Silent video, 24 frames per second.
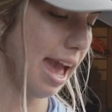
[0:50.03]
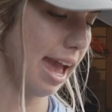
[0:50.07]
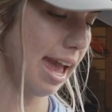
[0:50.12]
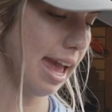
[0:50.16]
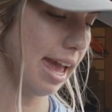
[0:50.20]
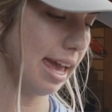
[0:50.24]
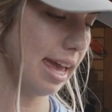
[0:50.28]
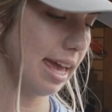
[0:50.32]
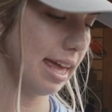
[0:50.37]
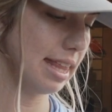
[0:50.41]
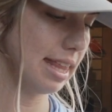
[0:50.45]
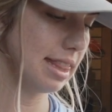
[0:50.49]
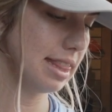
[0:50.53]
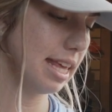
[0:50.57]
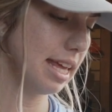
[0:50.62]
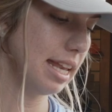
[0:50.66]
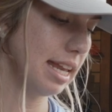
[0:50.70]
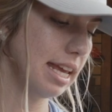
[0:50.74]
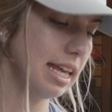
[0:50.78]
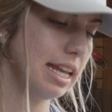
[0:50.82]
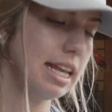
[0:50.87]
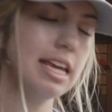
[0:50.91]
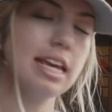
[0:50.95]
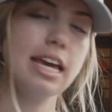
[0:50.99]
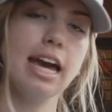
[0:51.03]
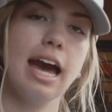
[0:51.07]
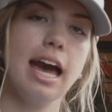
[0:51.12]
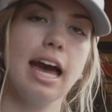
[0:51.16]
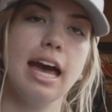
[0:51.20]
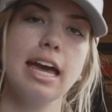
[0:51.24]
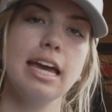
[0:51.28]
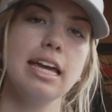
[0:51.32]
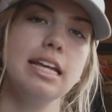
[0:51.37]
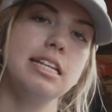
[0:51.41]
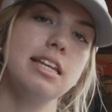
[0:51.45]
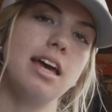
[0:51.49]
And then any
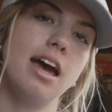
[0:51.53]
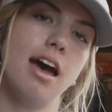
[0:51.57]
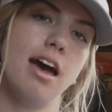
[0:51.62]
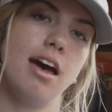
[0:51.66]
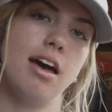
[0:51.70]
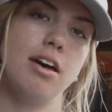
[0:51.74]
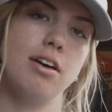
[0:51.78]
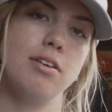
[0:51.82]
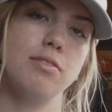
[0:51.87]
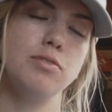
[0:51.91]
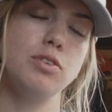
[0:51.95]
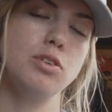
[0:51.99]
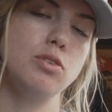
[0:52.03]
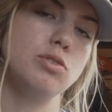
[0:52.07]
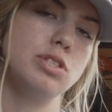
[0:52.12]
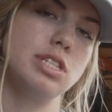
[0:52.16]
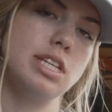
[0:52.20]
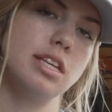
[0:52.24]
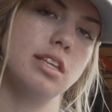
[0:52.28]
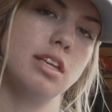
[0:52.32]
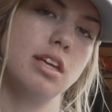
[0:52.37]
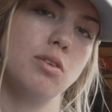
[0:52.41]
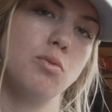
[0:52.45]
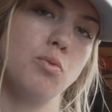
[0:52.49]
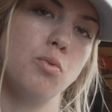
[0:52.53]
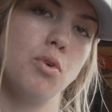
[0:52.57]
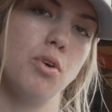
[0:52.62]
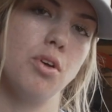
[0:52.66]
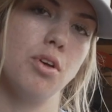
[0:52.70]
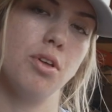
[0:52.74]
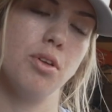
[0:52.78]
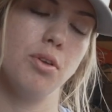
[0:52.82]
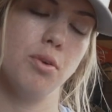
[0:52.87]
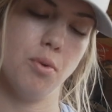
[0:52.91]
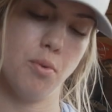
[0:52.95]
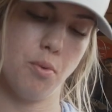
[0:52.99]
kind of New Zealand
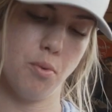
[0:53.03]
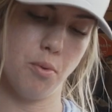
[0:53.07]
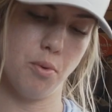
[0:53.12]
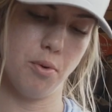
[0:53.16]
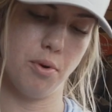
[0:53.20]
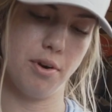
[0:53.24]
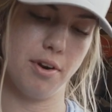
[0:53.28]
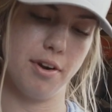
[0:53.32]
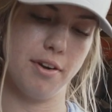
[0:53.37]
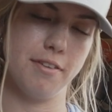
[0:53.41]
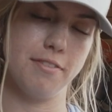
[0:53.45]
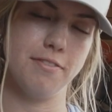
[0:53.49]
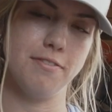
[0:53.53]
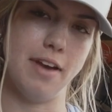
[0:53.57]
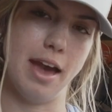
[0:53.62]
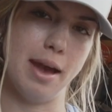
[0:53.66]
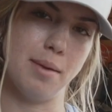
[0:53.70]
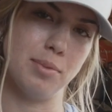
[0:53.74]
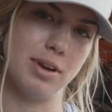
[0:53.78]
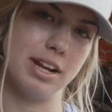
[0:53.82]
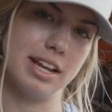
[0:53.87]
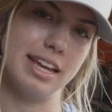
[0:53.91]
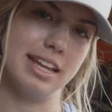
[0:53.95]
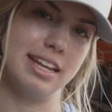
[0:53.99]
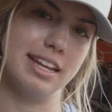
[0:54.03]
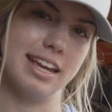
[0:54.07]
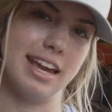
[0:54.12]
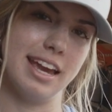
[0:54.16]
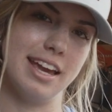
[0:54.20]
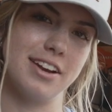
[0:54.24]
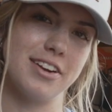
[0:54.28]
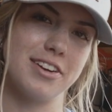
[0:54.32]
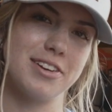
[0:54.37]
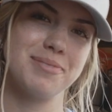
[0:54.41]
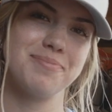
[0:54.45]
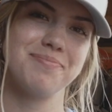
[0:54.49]
wool or fabric
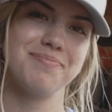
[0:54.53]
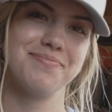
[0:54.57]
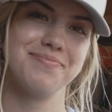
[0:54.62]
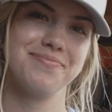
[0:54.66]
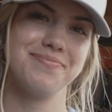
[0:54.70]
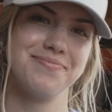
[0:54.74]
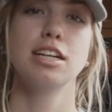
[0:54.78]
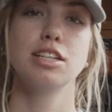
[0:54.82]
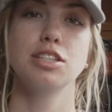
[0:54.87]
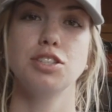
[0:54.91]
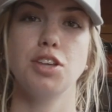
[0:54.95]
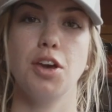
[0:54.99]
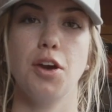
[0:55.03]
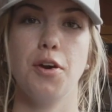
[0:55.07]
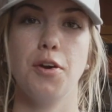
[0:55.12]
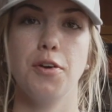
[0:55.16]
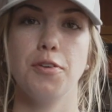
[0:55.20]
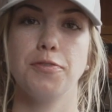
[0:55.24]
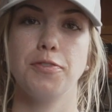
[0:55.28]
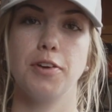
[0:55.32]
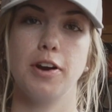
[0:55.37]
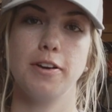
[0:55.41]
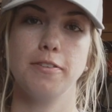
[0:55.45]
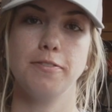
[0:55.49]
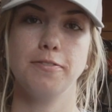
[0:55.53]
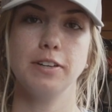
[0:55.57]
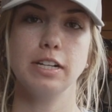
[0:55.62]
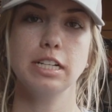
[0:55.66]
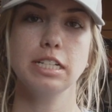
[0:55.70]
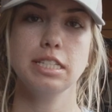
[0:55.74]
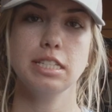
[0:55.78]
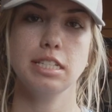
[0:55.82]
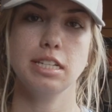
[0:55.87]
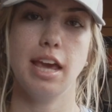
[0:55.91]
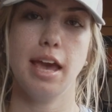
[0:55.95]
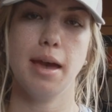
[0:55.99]
indicator. So for our
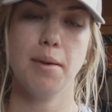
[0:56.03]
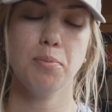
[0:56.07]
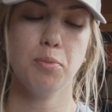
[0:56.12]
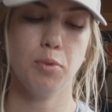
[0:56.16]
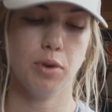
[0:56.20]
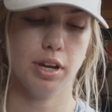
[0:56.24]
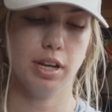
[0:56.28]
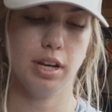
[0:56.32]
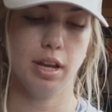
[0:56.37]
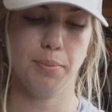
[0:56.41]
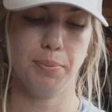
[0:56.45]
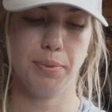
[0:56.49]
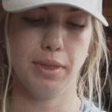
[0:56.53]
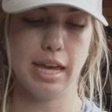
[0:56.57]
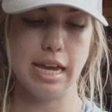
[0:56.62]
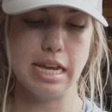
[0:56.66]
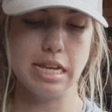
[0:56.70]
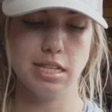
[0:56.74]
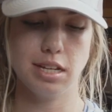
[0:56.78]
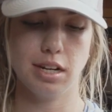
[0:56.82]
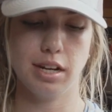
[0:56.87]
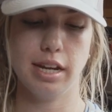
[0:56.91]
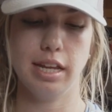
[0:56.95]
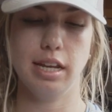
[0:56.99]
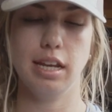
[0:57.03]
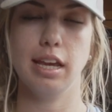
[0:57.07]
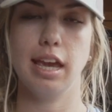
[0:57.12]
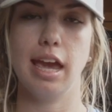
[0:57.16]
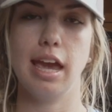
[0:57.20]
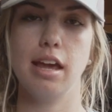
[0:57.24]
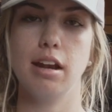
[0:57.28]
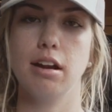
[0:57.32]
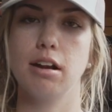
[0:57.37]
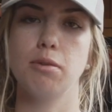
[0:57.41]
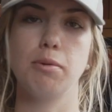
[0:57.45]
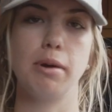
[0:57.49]
first step, we're going to place our
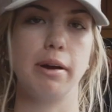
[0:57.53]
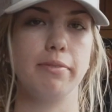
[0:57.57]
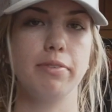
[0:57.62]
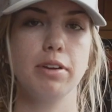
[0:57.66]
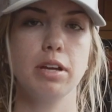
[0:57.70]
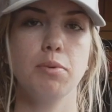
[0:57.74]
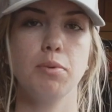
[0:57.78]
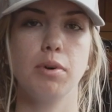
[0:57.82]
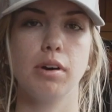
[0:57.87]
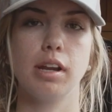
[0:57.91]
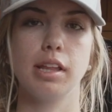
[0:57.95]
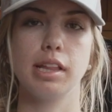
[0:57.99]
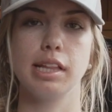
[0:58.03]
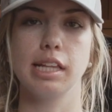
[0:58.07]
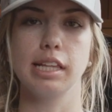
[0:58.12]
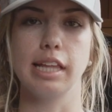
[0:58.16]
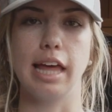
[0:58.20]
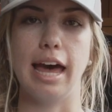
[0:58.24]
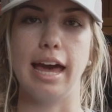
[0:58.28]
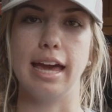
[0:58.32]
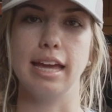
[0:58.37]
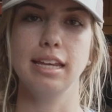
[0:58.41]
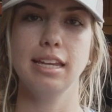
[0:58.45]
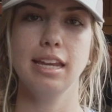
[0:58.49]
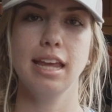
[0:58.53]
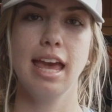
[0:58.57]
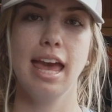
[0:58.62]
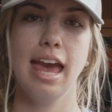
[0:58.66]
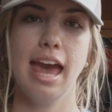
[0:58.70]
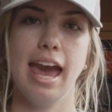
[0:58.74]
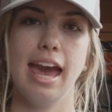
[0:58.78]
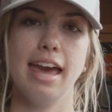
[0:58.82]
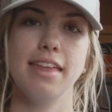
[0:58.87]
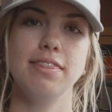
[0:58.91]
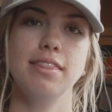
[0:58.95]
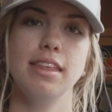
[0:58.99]
indicator wherever you want on the line,
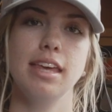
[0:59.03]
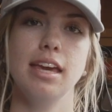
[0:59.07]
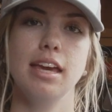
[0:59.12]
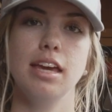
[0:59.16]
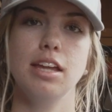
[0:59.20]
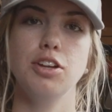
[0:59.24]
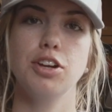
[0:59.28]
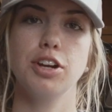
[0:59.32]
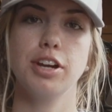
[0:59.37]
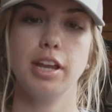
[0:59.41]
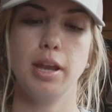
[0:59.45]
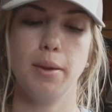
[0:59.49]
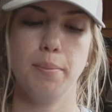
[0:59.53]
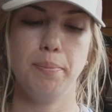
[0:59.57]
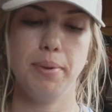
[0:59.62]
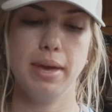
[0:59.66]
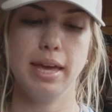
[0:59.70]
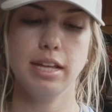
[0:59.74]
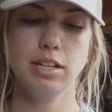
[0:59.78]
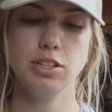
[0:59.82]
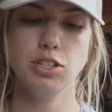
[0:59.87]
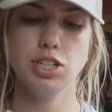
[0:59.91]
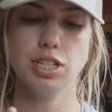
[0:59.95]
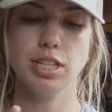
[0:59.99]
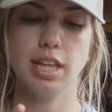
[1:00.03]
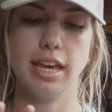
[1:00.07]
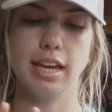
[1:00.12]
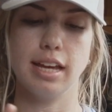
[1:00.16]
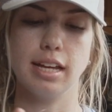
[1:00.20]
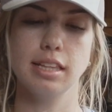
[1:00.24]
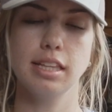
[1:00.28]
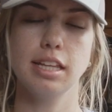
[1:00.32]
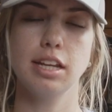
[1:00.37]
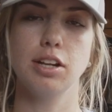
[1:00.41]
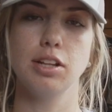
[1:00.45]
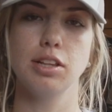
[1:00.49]
and then you're going to pinch like
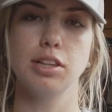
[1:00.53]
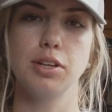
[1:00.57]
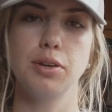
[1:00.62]
a little